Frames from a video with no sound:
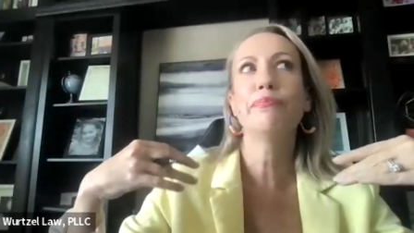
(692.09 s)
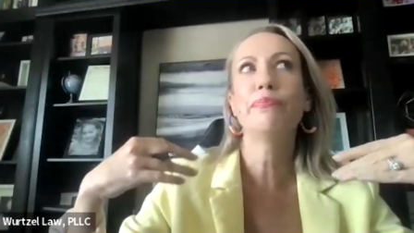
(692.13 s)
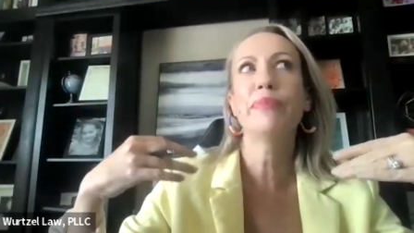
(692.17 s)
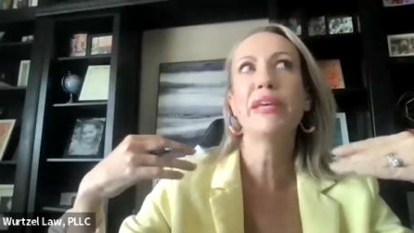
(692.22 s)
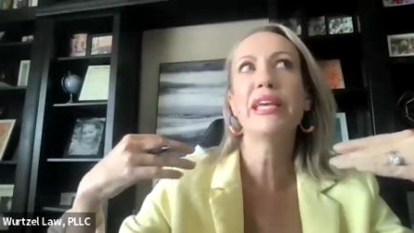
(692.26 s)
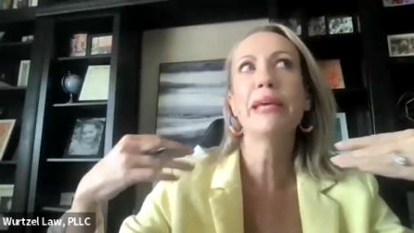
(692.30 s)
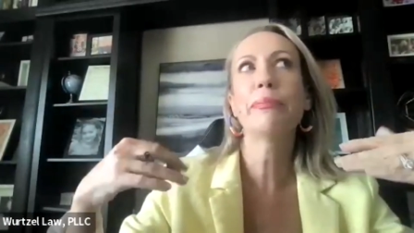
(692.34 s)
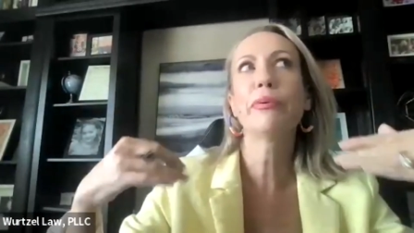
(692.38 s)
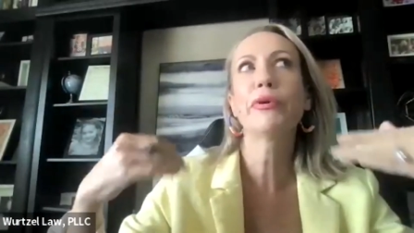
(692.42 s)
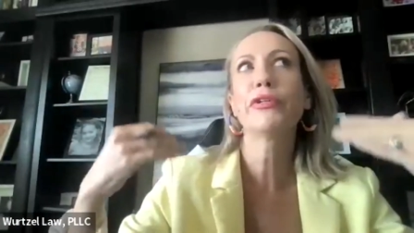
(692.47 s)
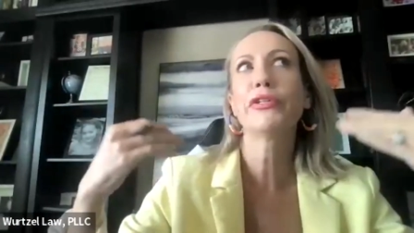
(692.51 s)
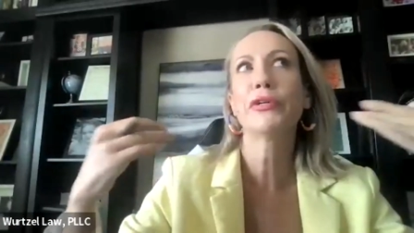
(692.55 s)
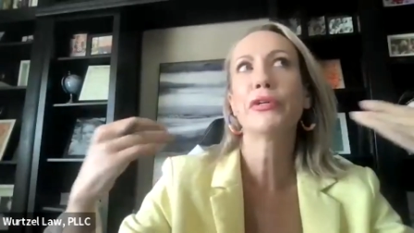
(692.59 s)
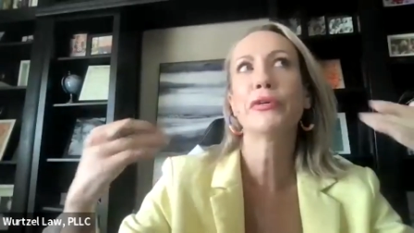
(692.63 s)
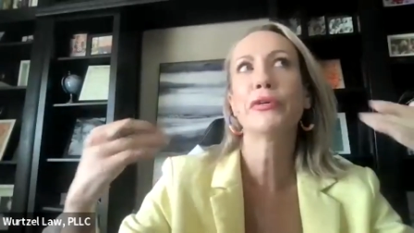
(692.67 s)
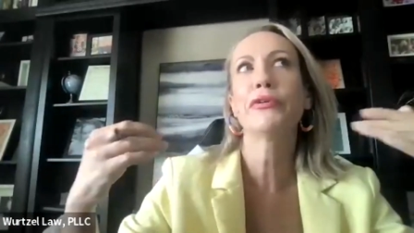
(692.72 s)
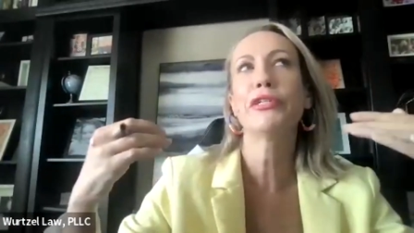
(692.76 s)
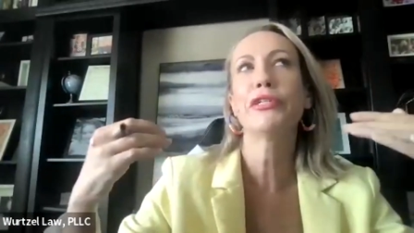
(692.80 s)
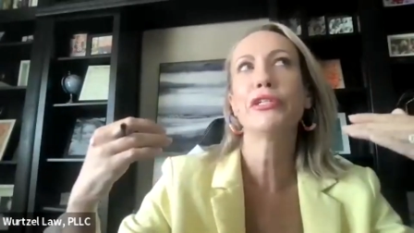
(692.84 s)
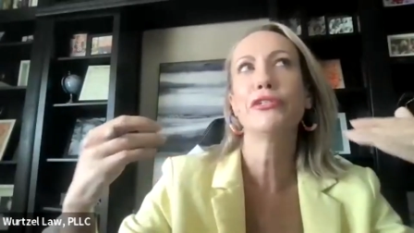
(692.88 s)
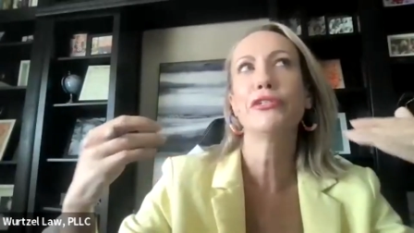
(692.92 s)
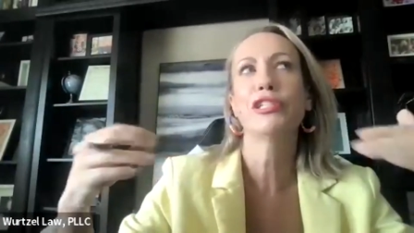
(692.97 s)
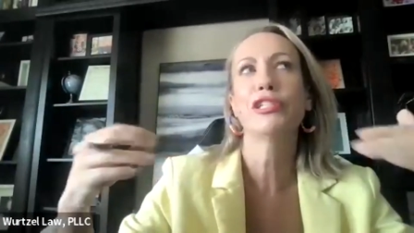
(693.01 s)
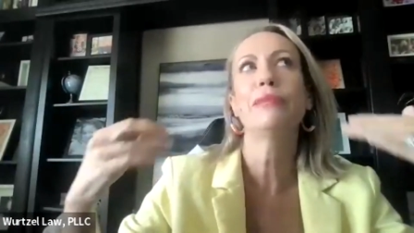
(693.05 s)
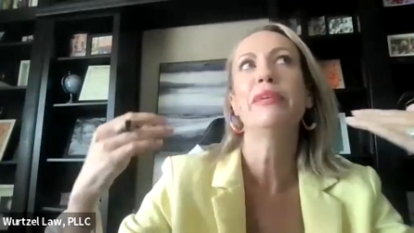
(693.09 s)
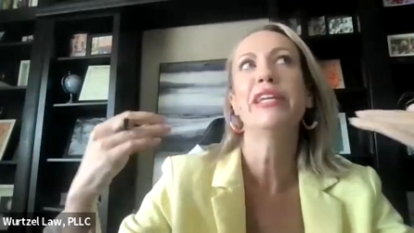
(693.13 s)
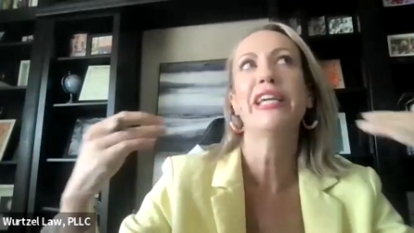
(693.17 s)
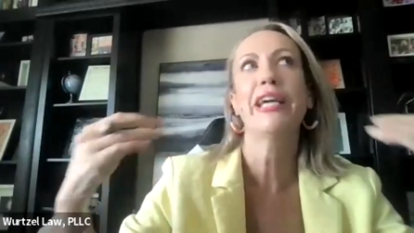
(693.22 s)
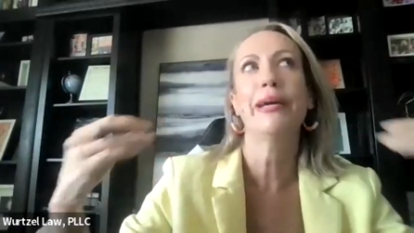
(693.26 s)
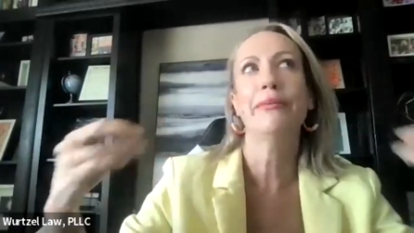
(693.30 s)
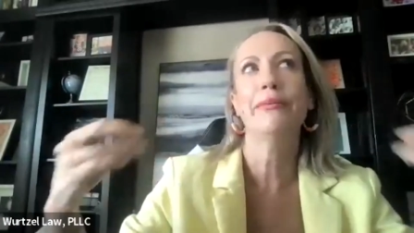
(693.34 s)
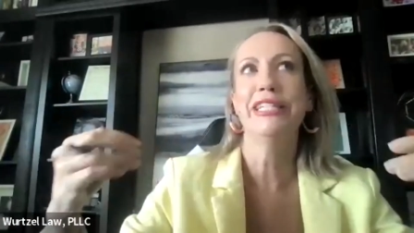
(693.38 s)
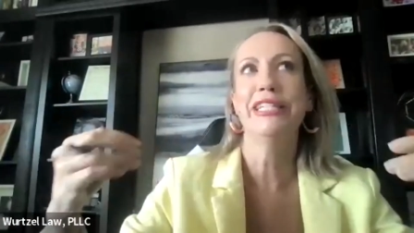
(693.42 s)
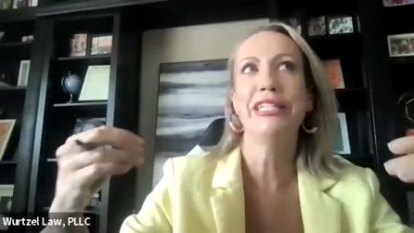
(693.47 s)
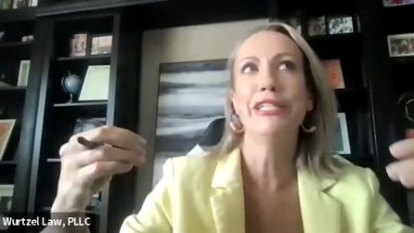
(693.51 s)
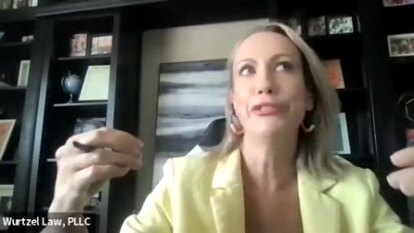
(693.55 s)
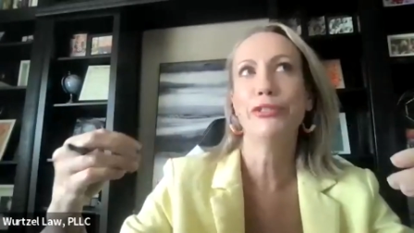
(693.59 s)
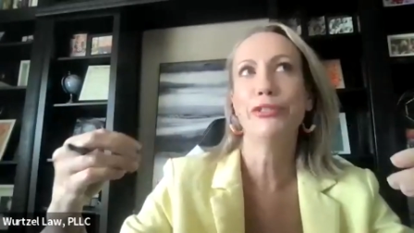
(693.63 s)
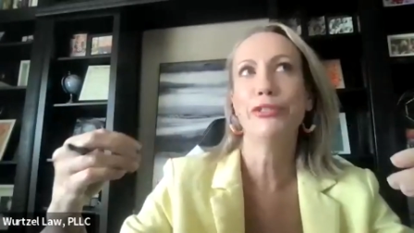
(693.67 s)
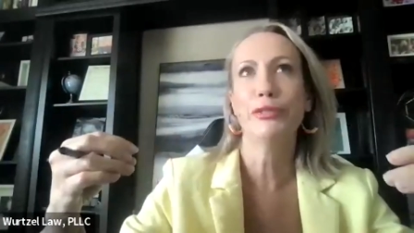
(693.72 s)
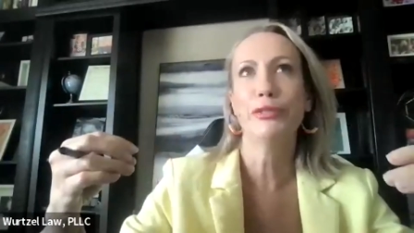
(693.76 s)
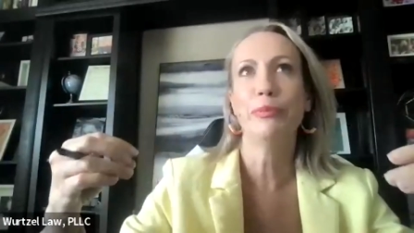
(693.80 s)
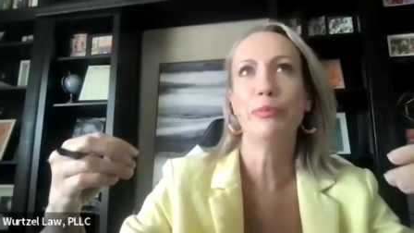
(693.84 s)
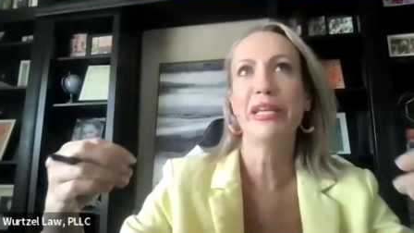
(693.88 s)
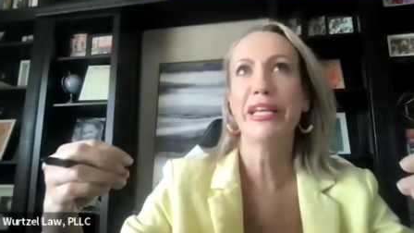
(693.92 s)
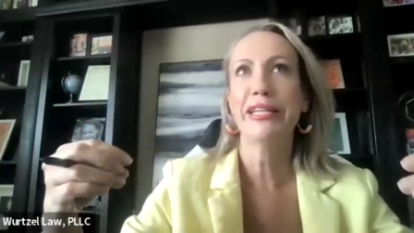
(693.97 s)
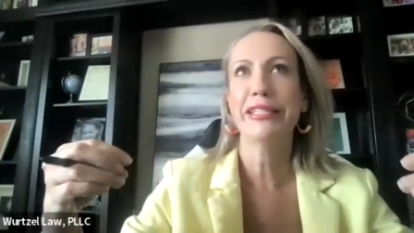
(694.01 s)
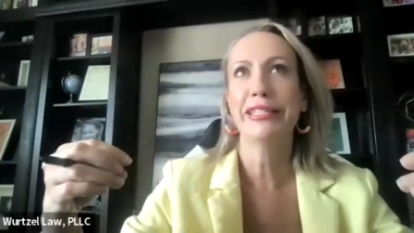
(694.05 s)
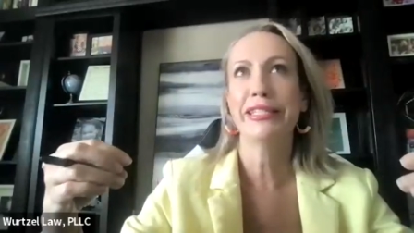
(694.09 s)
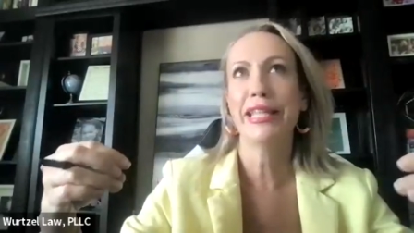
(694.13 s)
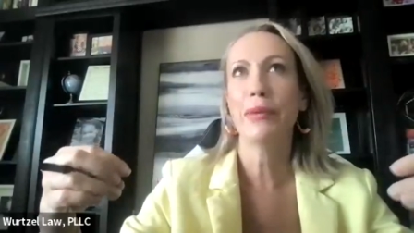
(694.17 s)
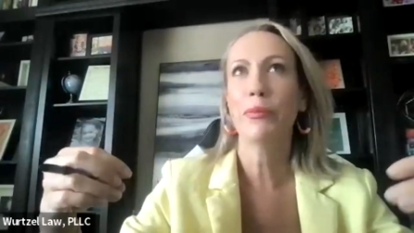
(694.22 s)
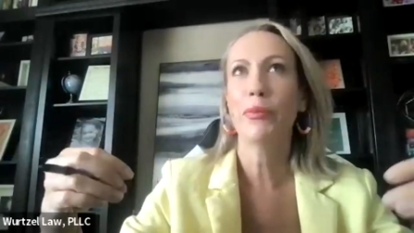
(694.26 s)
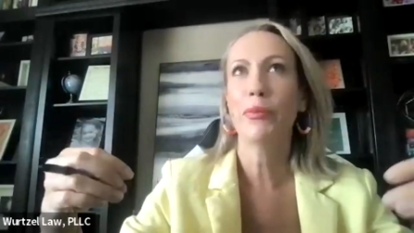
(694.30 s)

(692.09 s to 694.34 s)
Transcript: people don't usually become teachers because they